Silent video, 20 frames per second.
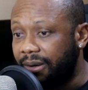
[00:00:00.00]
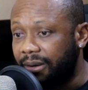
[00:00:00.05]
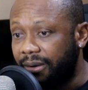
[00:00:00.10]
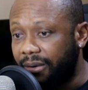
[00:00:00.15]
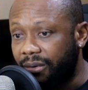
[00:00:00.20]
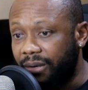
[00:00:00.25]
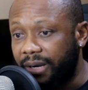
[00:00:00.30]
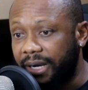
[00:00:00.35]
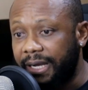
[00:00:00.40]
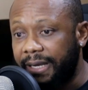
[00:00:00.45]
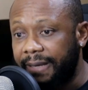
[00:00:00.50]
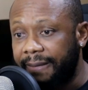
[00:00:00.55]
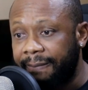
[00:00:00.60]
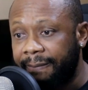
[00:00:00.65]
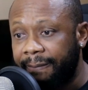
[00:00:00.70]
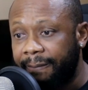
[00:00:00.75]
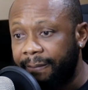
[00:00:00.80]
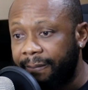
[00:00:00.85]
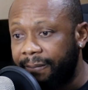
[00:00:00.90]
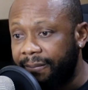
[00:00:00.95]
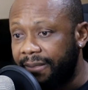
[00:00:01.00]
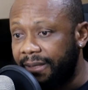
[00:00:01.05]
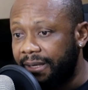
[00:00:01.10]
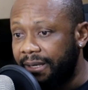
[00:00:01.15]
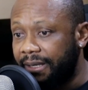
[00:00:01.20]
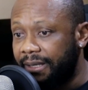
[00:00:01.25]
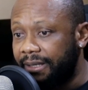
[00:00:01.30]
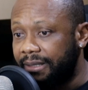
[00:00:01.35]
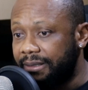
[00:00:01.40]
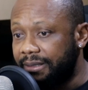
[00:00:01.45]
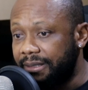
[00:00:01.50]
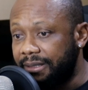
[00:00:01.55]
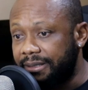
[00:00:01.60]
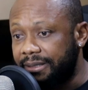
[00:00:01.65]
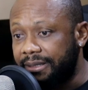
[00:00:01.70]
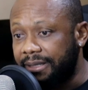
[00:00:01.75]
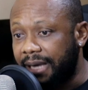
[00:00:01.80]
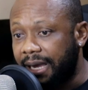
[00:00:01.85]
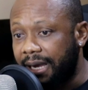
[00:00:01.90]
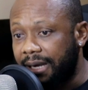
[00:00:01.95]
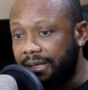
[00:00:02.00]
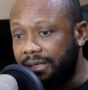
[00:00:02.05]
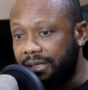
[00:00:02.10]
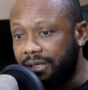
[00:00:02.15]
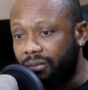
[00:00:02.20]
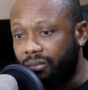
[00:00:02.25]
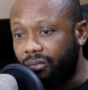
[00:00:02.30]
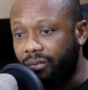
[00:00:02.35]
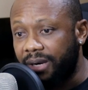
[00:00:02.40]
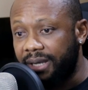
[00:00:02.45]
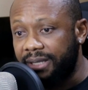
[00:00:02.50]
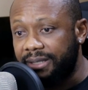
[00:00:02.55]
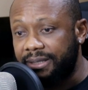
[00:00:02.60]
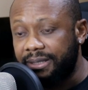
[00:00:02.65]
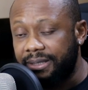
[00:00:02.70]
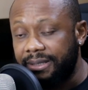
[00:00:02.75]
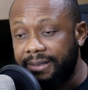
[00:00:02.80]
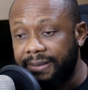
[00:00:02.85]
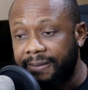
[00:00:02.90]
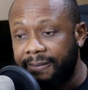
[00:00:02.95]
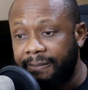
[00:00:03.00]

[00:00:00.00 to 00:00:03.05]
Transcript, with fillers: Alright, this is highly requested.